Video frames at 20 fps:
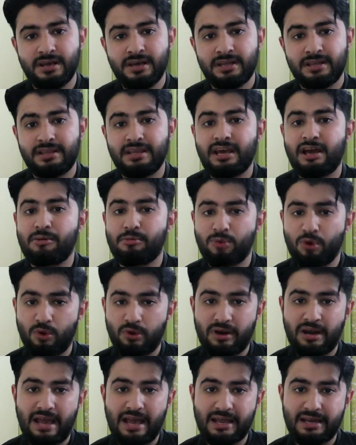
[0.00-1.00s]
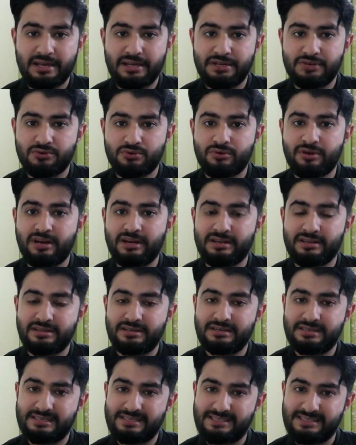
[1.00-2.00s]
they are more likely to get the
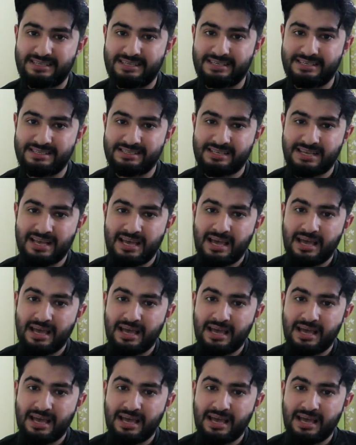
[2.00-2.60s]
disease.